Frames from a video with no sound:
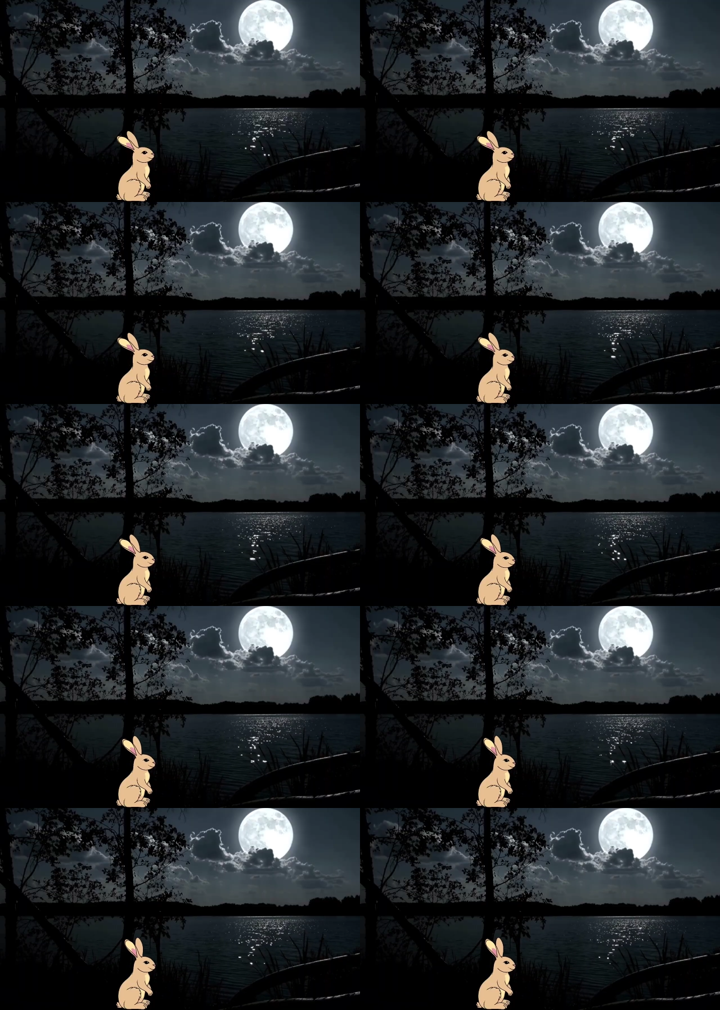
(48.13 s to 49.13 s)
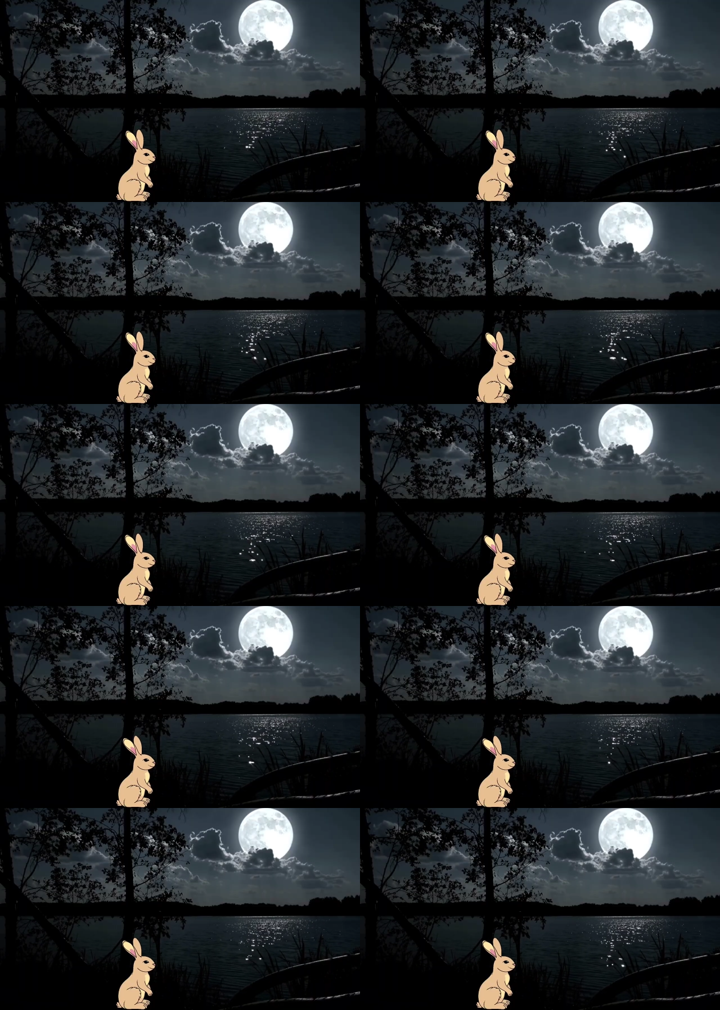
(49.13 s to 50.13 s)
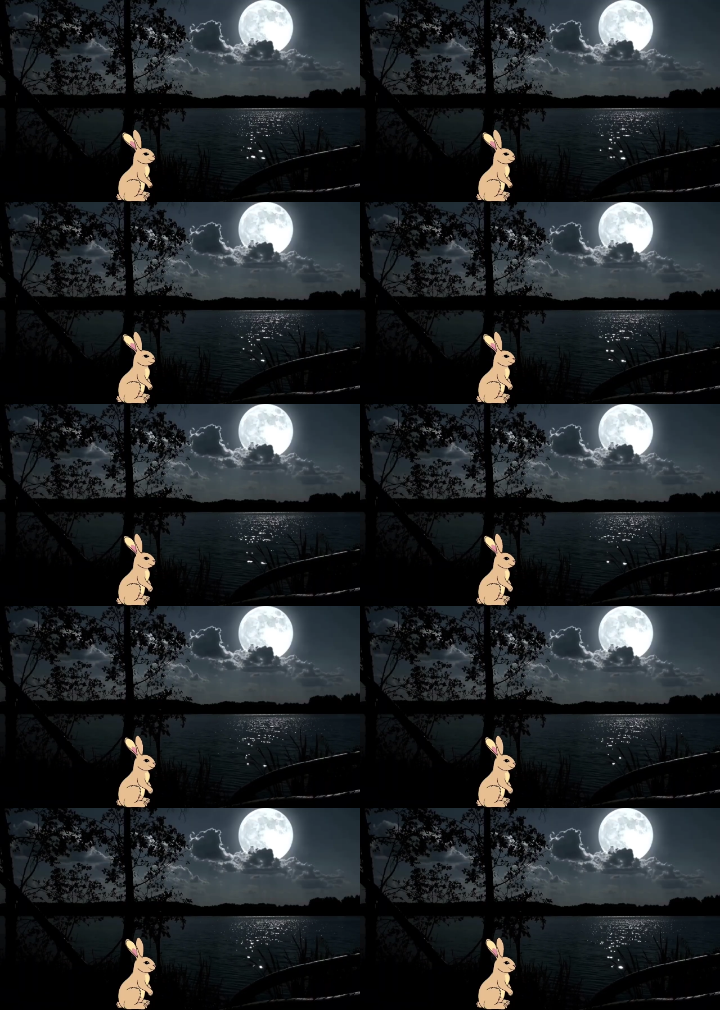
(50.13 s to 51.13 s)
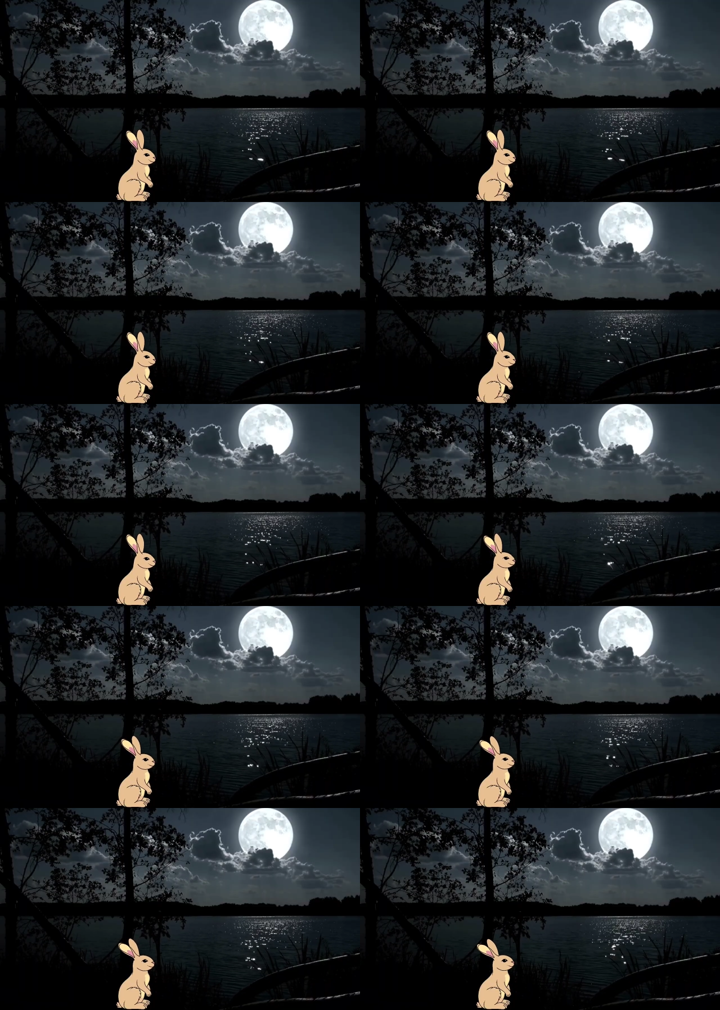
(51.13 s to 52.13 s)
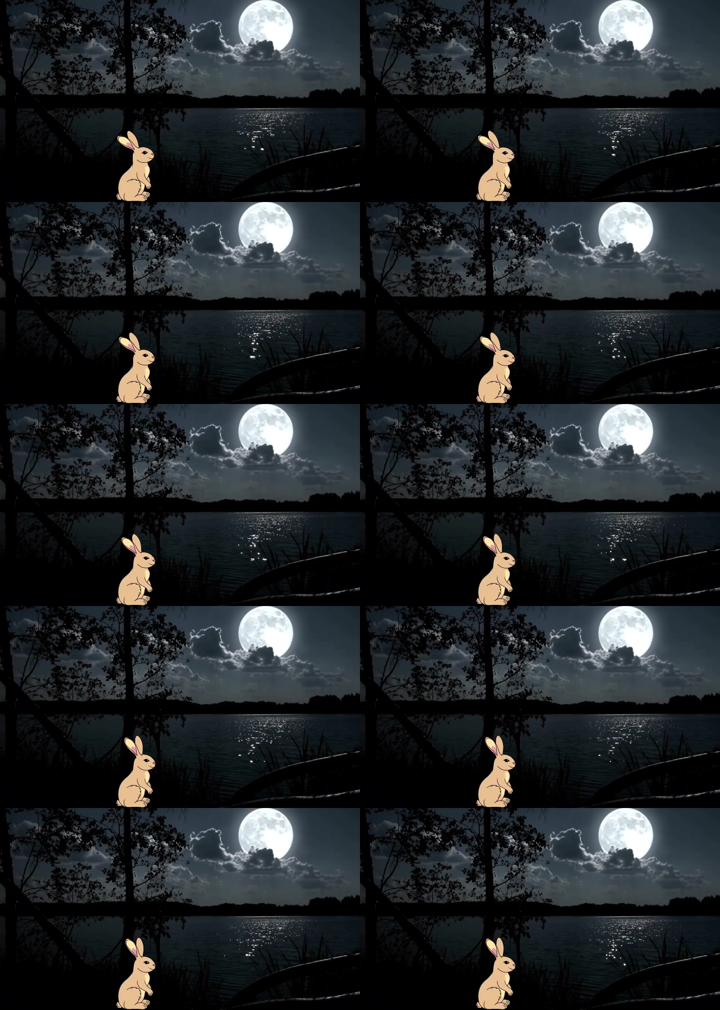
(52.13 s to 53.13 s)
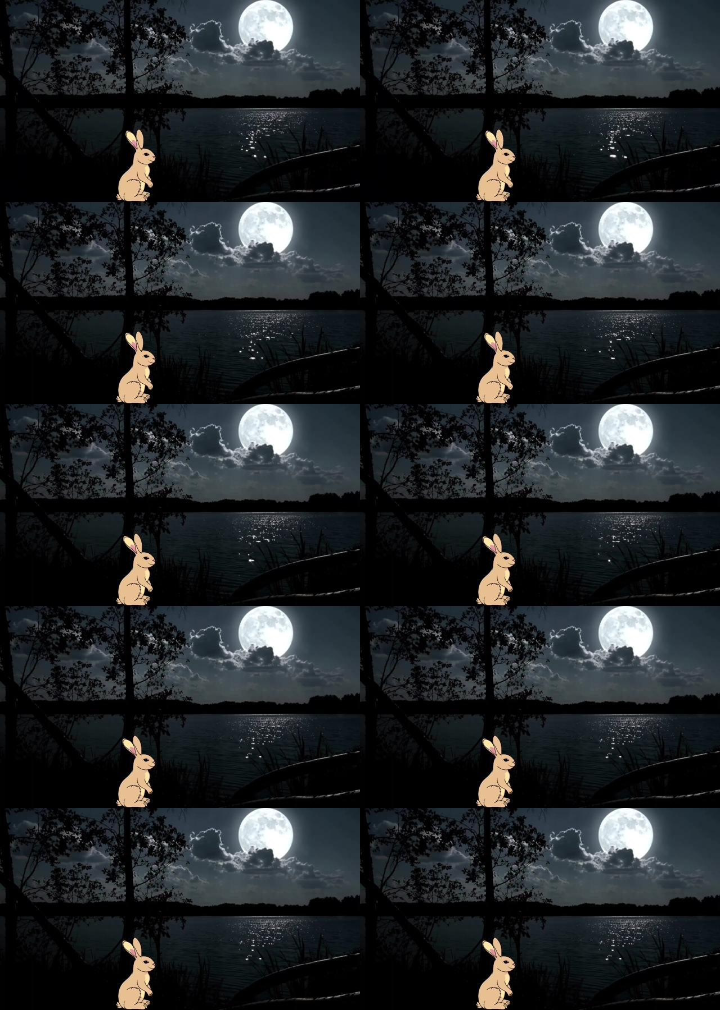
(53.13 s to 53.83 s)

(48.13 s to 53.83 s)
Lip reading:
Nobody's mouth can be seen.